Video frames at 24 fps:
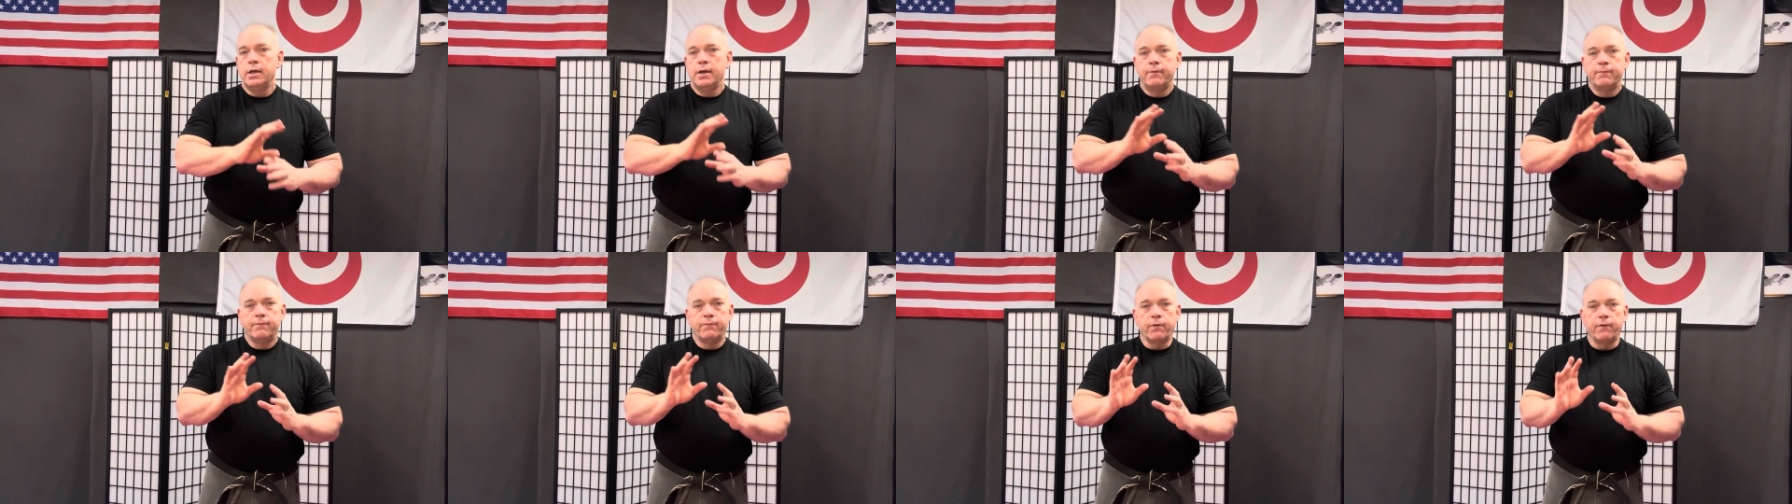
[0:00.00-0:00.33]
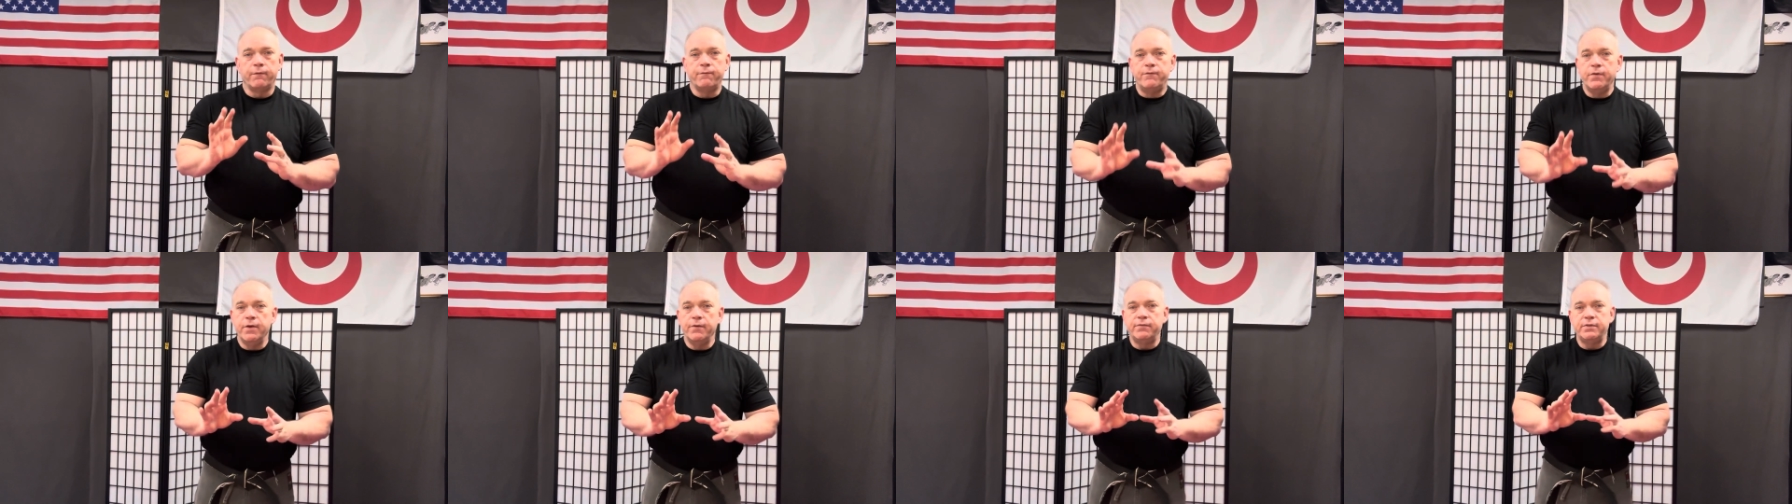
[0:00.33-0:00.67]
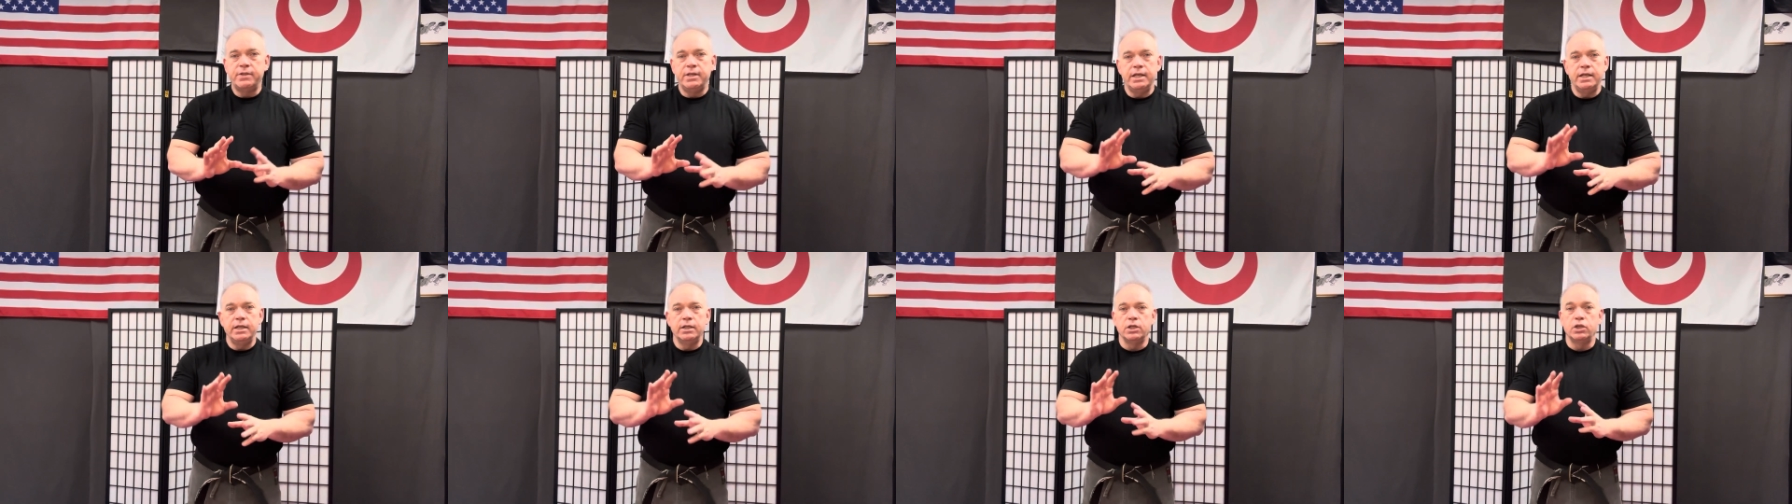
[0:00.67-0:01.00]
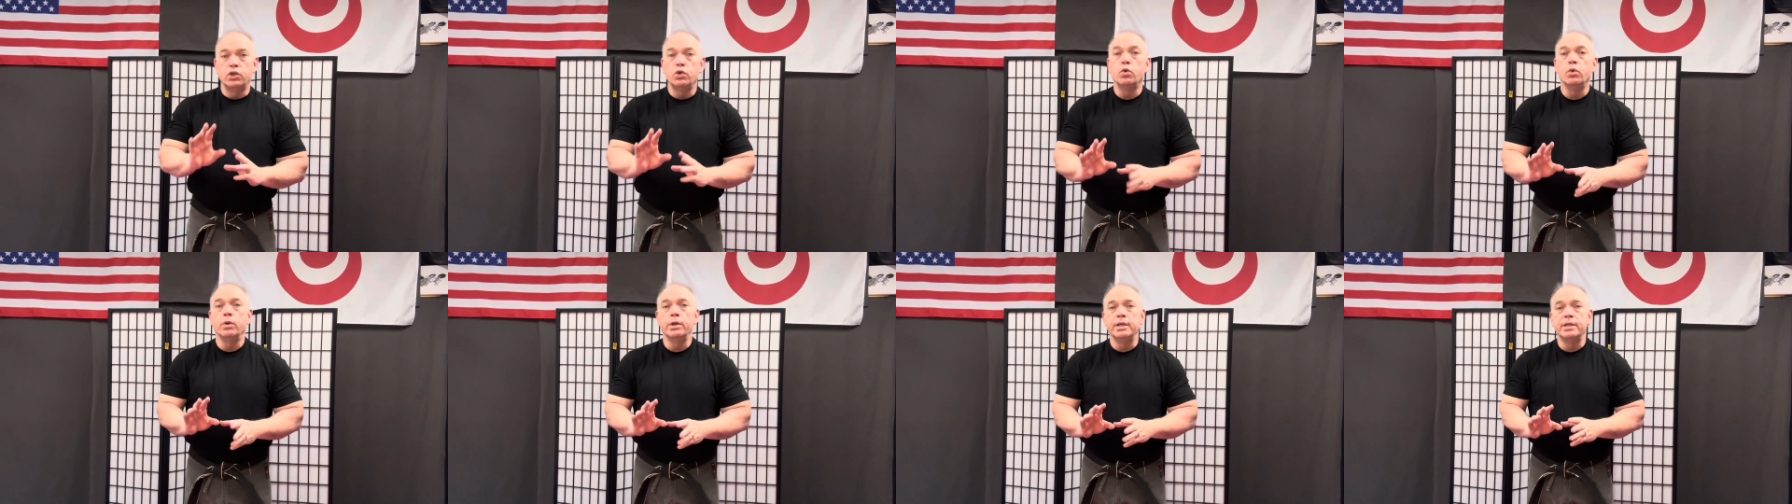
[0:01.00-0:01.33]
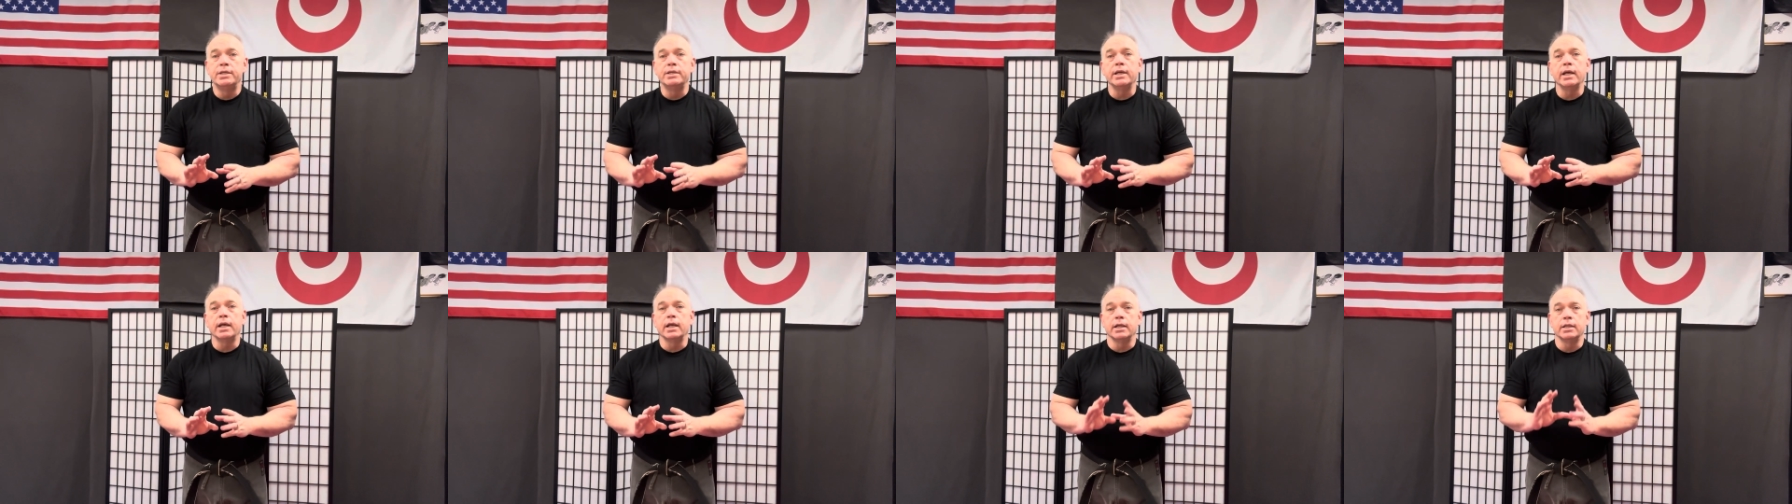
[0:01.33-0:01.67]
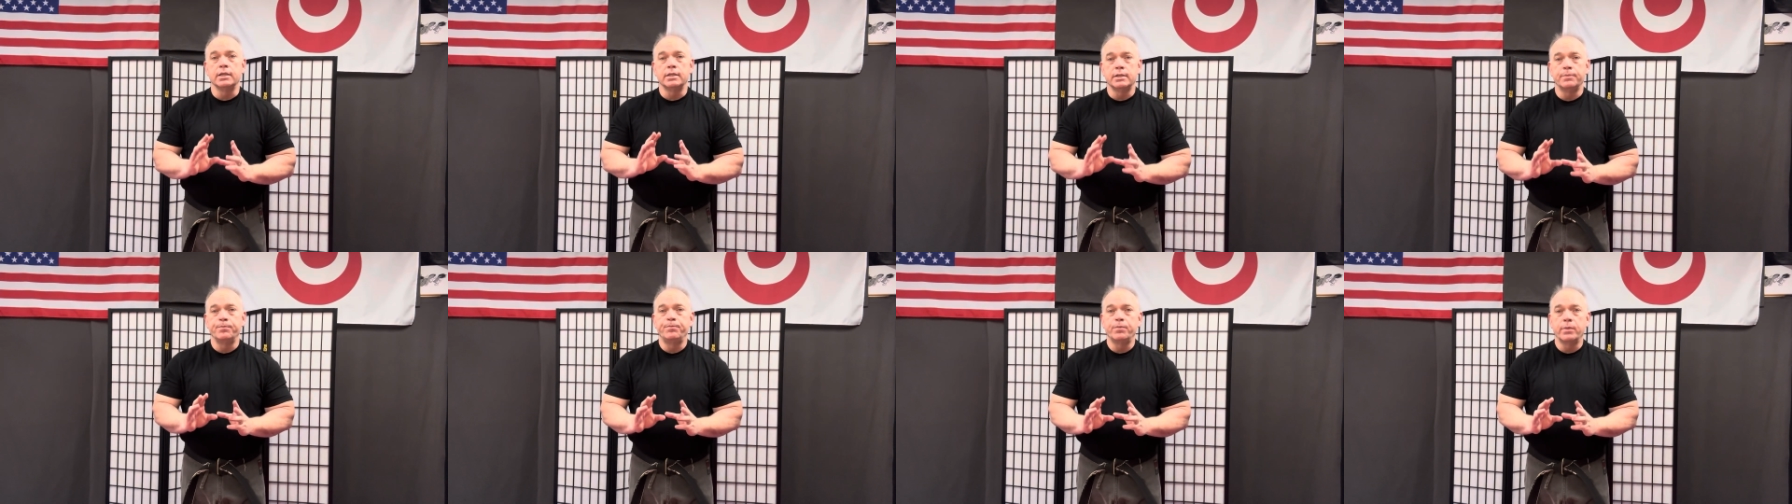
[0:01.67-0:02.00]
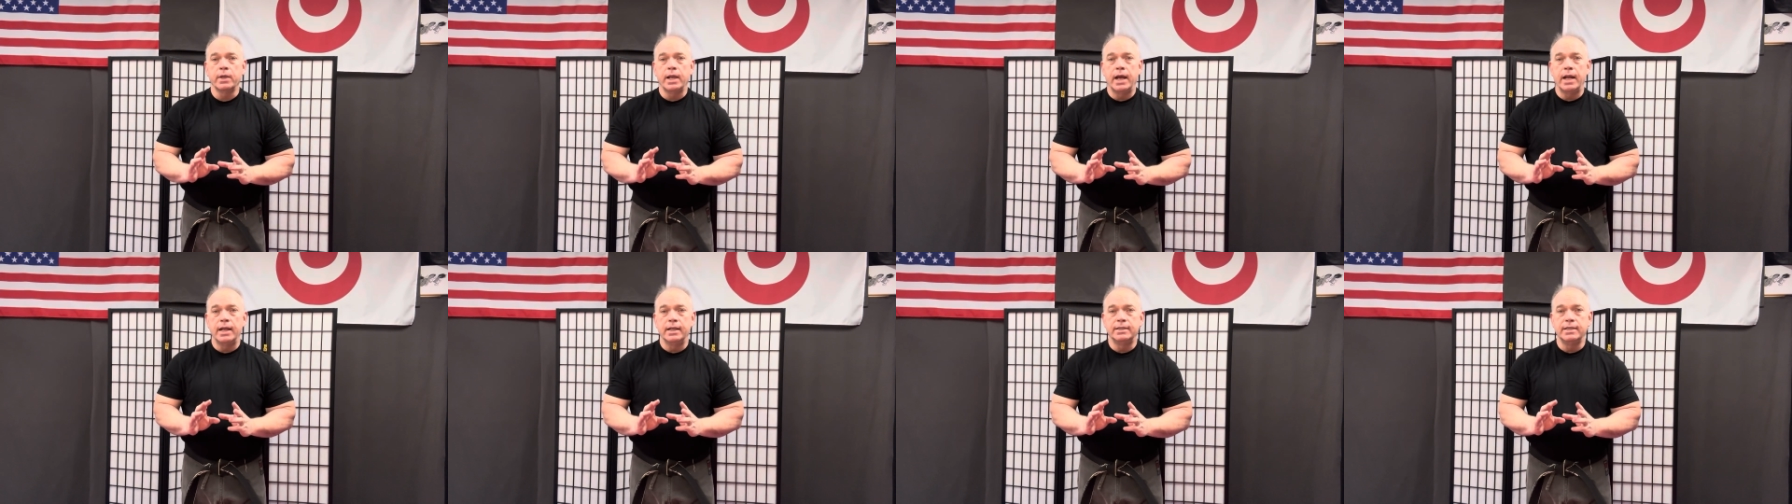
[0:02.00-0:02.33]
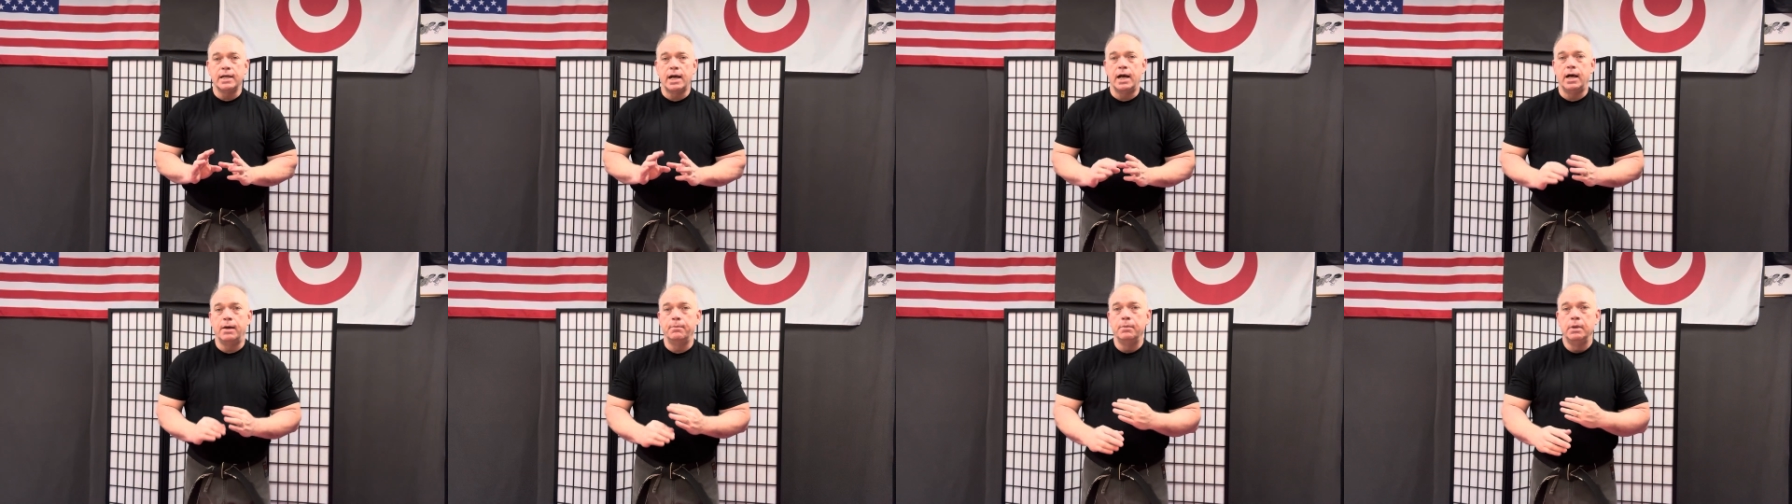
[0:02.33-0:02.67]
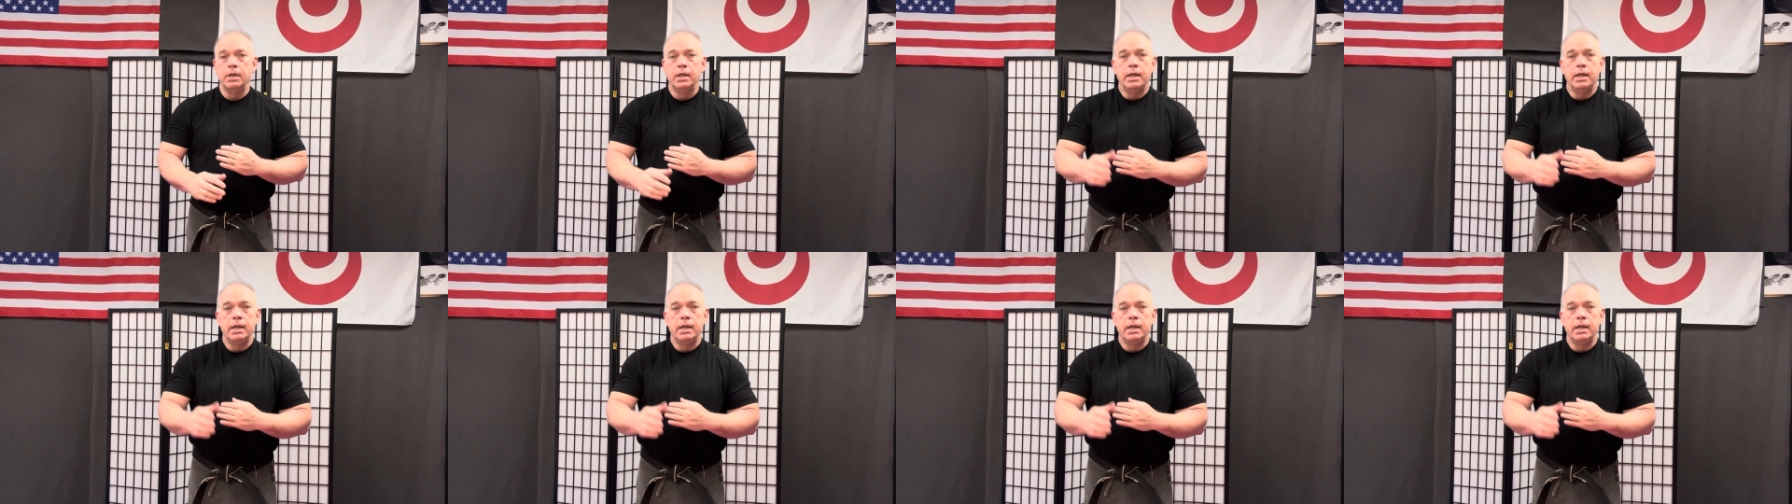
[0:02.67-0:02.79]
for 15 to 20 seconds at a time.